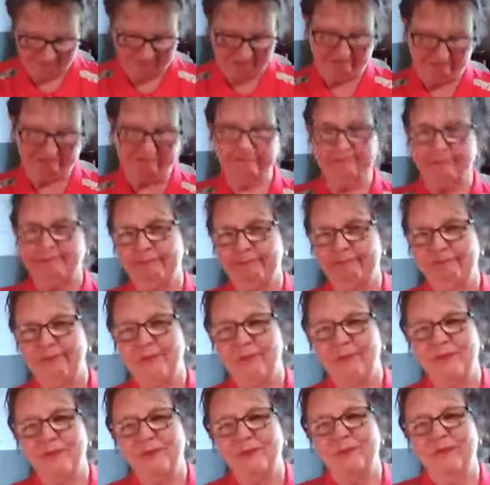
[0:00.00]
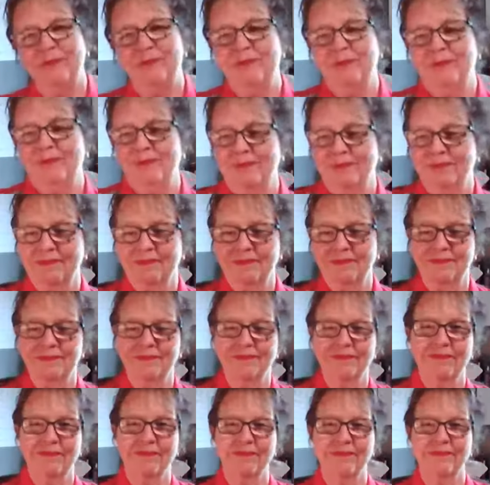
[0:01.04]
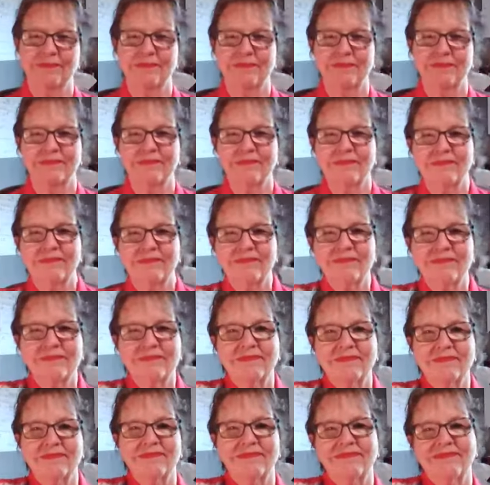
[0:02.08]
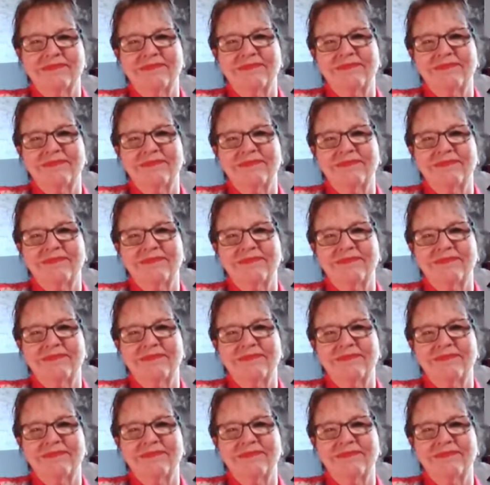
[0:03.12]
No one is speaking in this clip.